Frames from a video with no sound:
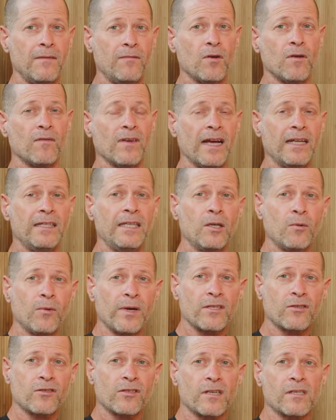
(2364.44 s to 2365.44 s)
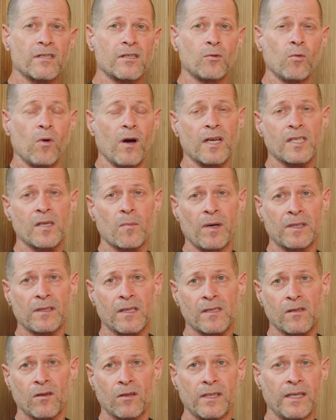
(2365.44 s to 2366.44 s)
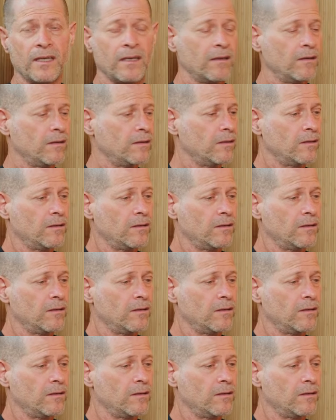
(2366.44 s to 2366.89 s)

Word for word: if you have any questions to ask Panasonic